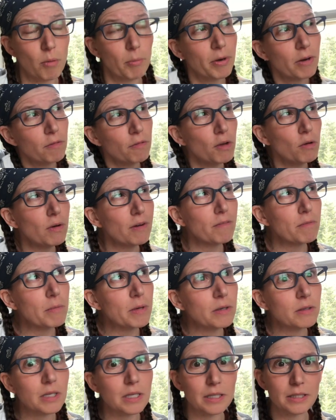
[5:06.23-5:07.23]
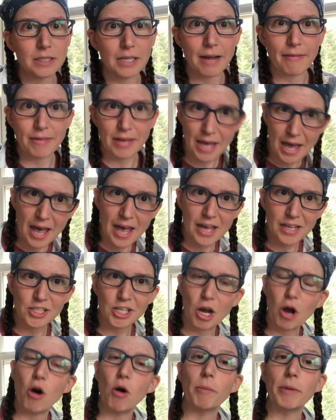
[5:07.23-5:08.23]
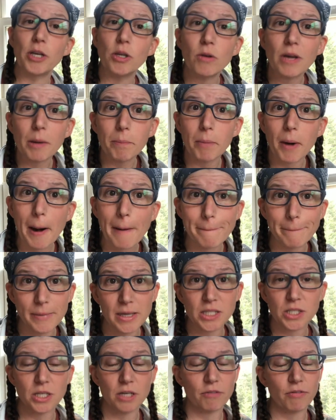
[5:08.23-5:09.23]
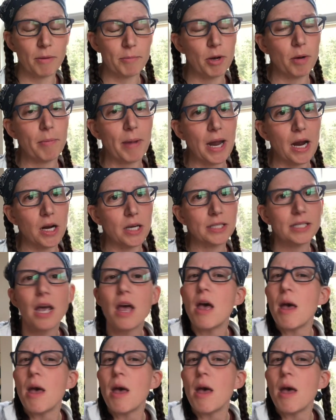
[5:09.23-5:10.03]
But if you have milk that's on the edge at home and you get permission from your parents,